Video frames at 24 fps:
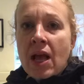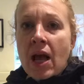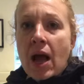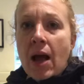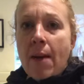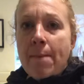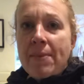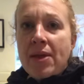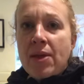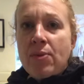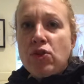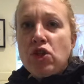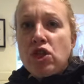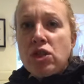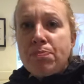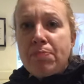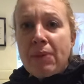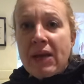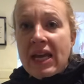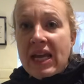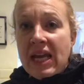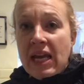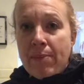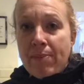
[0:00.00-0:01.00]
But it was just
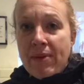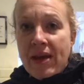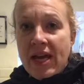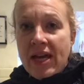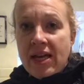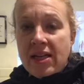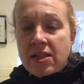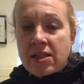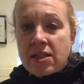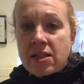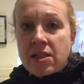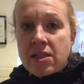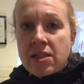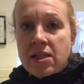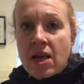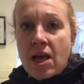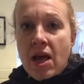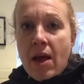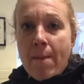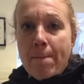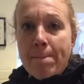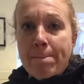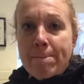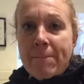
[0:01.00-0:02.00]
picky bits.
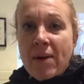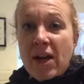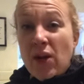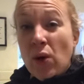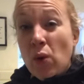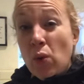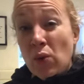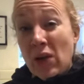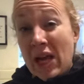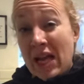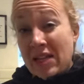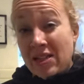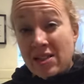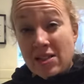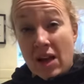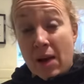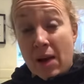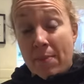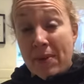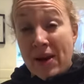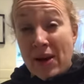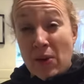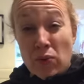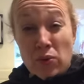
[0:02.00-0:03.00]
But it all adds
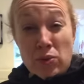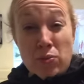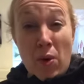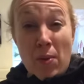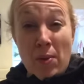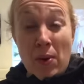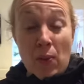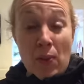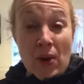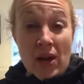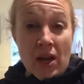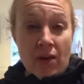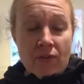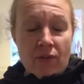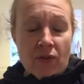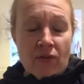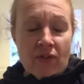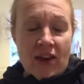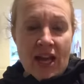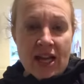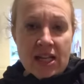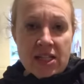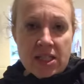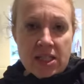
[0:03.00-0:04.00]
up, and it was probably well over
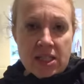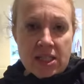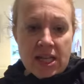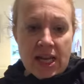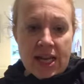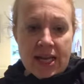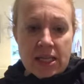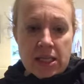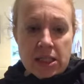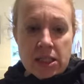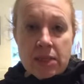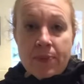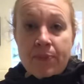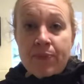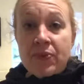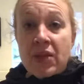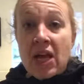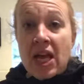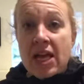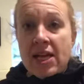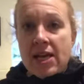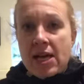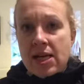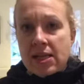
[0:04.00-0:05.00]
flexi sins.
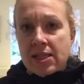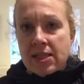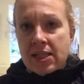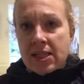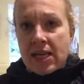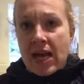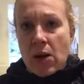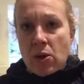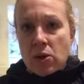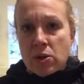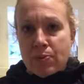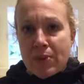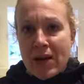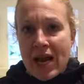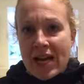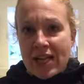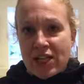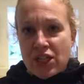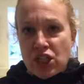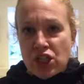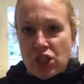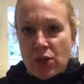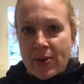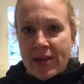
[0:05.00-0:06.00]
Yesterday I was
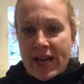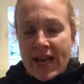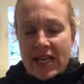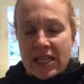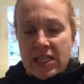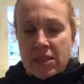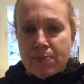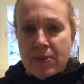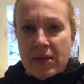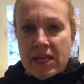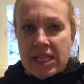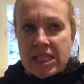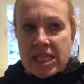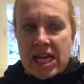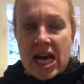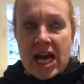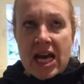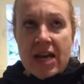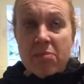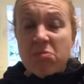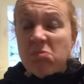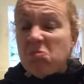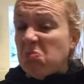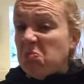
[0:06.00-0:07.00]
planning to do an SP
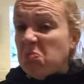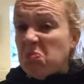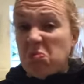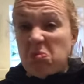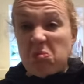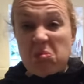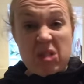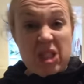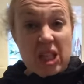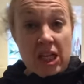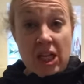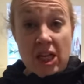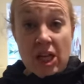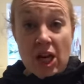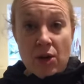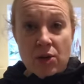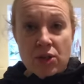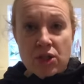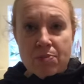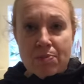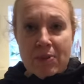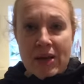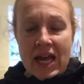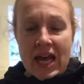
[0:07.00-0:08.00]
day, didn't go
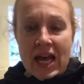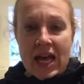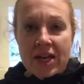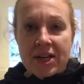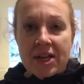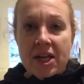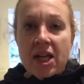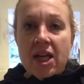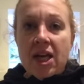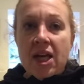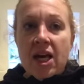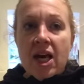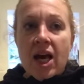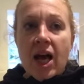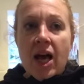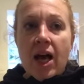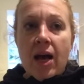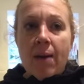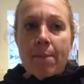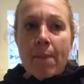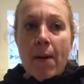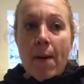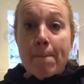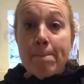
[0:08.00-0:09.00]
to plan.
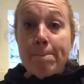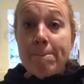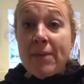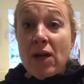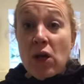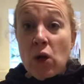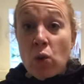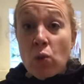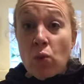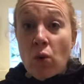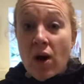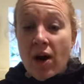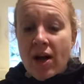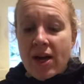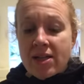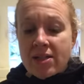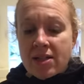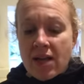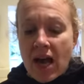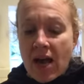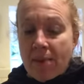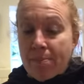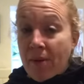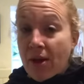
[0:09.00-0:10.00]
Meal
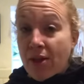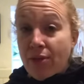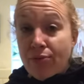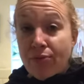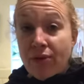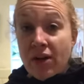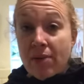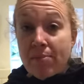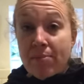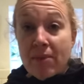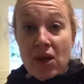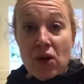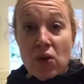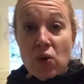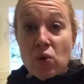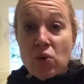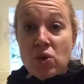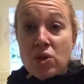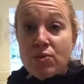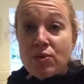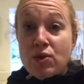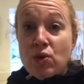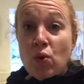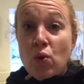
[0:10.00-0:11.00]
wise, I had my 3
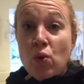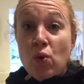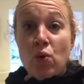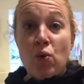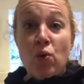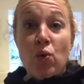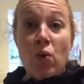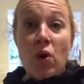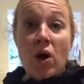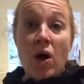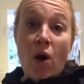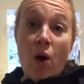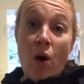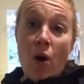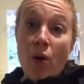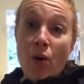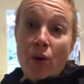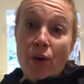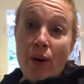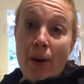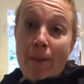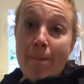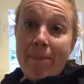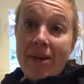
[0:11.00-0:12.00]
meals, which are all
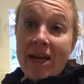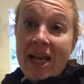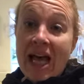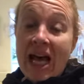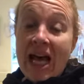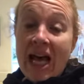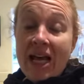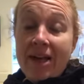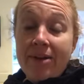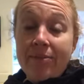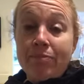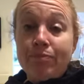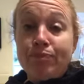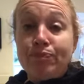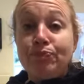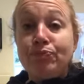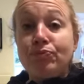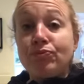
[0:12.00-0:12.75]
on plan,